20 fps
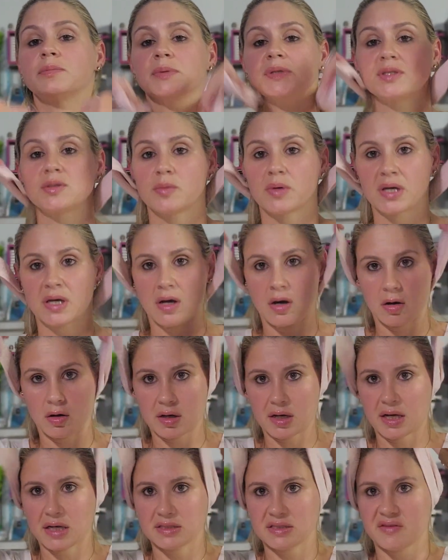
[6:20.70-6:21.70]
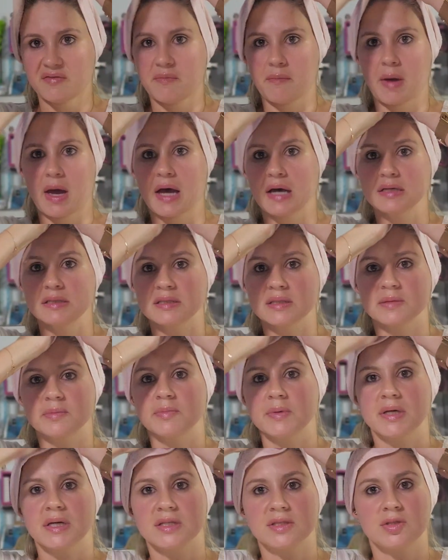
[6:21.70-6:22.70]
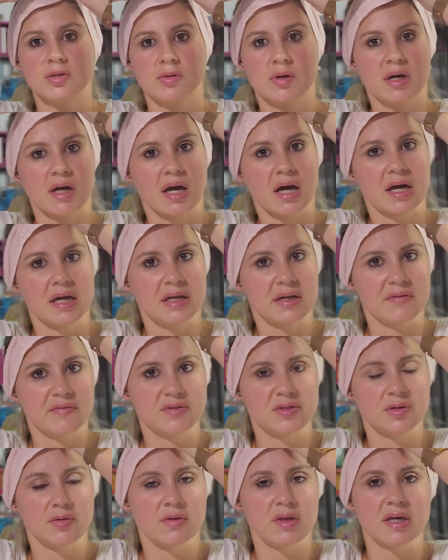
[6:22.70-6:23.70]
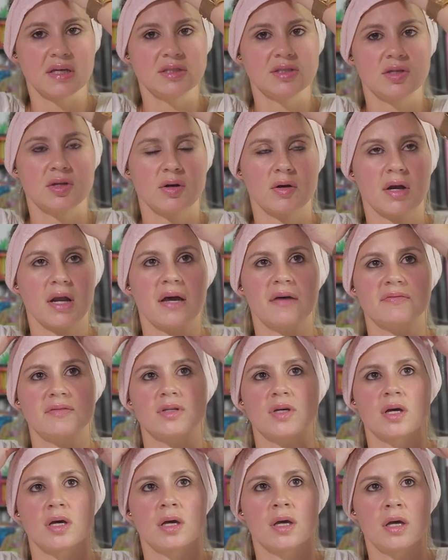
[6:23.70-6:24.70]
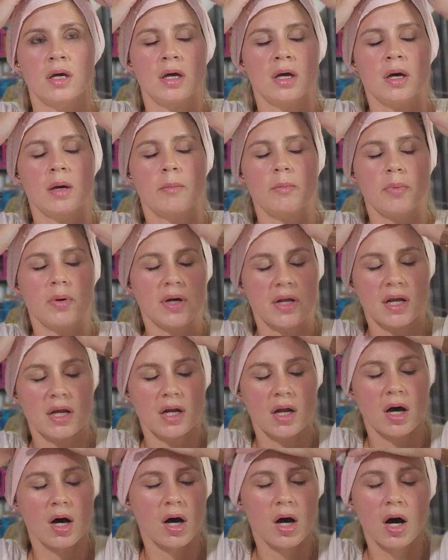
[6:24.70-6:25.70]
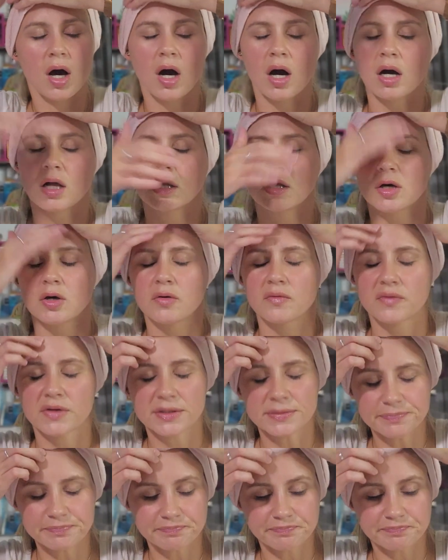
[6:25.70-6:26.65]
but doing all kinds of masks, because you can kind of do this. You don't have to put it all over.